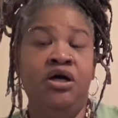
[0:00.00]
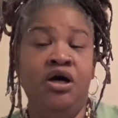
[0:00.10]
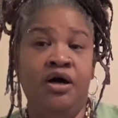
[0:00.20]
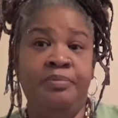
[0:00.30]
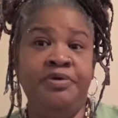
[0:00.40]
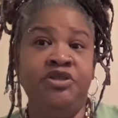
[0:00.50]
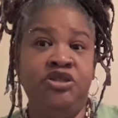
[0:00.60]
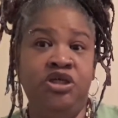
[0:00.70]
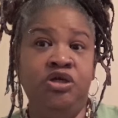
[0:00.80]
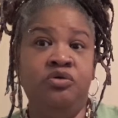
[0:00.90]
up
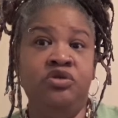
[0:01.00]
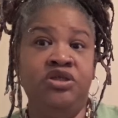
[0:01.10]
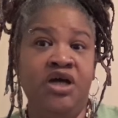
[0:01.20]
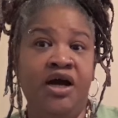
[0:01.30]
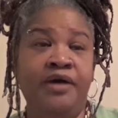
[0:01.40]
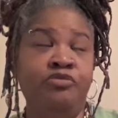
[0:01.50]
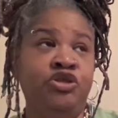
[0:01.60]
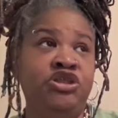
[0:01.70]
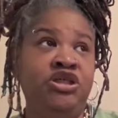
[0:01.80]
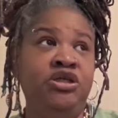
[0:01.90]
until the time when
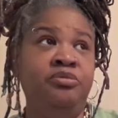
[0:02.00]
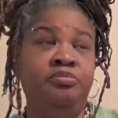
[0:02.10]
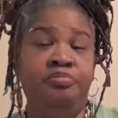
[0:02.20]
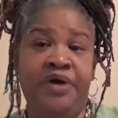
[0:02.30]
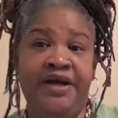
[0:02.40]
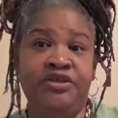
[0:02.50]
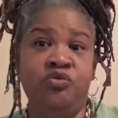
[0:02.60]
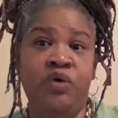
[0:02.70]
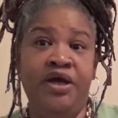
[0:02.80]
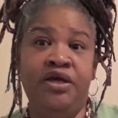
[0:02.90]
she passed
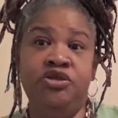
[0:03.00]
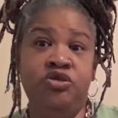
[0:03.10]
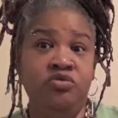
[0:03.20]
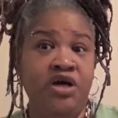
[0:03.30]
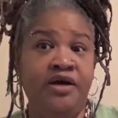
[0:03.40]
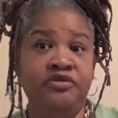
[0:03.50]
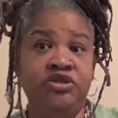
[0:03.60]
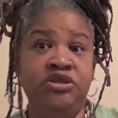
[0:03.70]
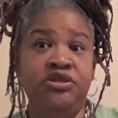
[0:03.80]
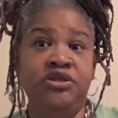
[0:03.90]
away in
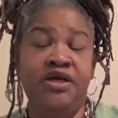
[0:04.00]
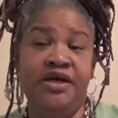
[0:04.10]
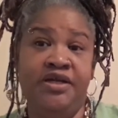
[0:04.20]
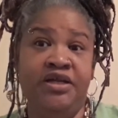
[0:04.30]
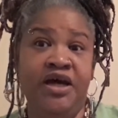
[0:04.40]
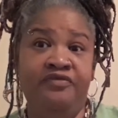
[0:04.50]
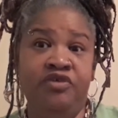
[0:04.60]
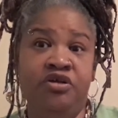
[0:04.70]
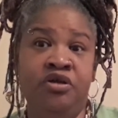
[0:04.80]
2011.